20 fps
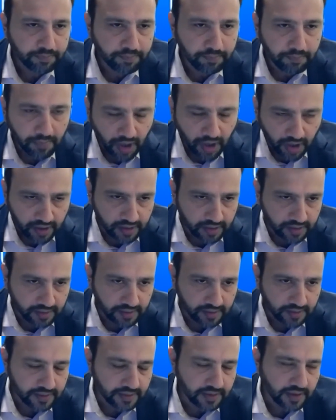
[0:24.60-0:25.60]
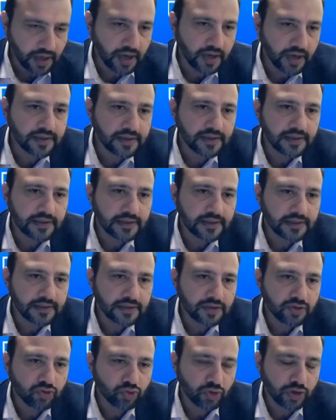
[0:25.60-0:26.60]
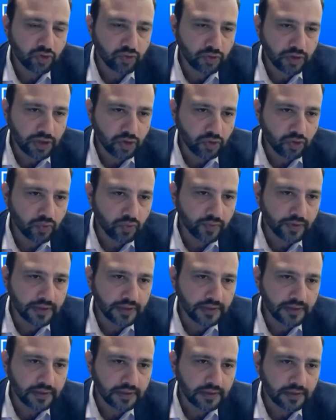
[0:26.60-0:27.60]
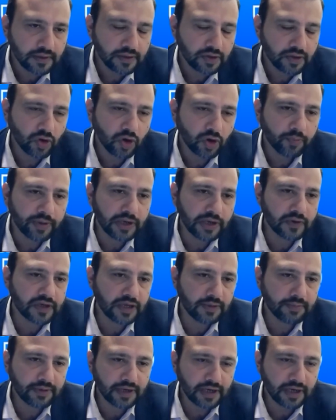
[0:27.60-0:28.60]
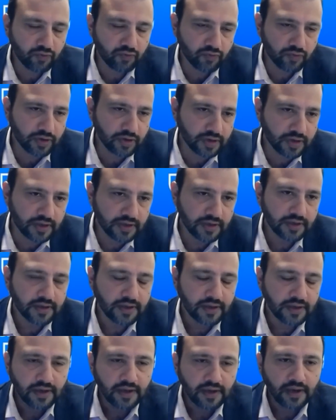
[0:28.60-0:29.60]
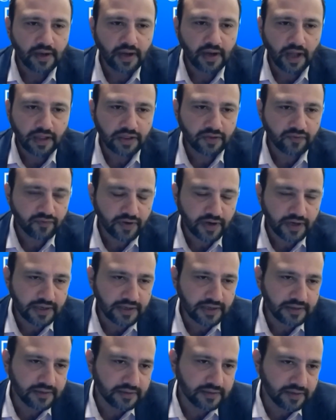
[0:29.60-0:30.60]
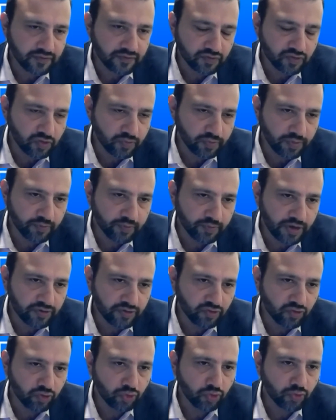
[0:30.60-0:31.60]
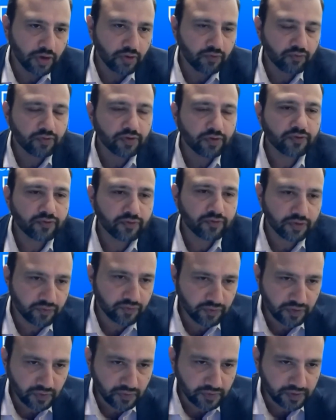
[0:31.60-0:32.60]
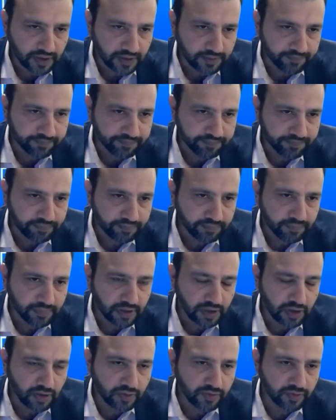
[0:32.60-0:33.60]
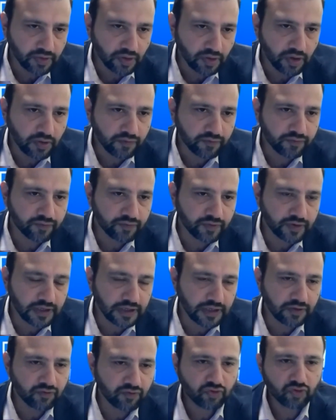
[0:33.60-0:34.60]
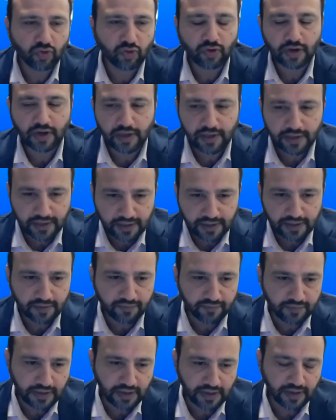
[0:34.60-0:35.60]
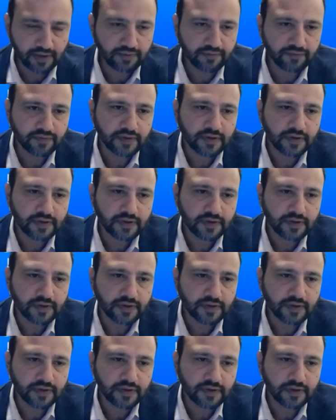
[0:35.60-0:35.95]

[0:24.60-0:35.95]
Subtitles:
marker until 2022 when European Leukemia Network classified this group of patients to adverse risk phenotype because of the historical data we have.